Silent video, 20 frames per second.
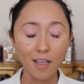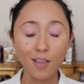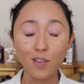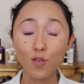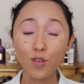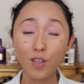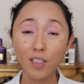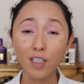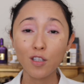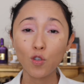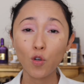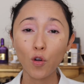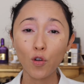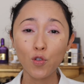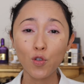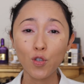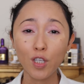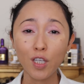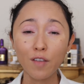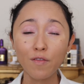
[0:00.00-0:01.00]
So this is going
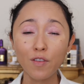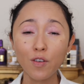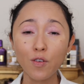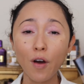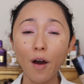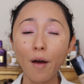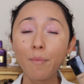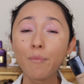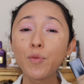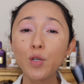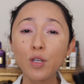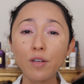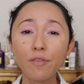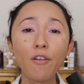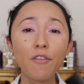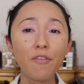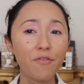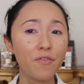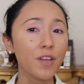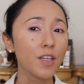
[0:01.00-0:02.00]
to give you a
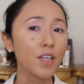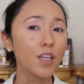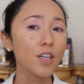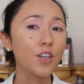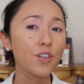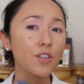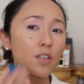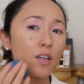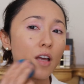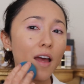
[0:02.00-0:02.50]
beautiful finish,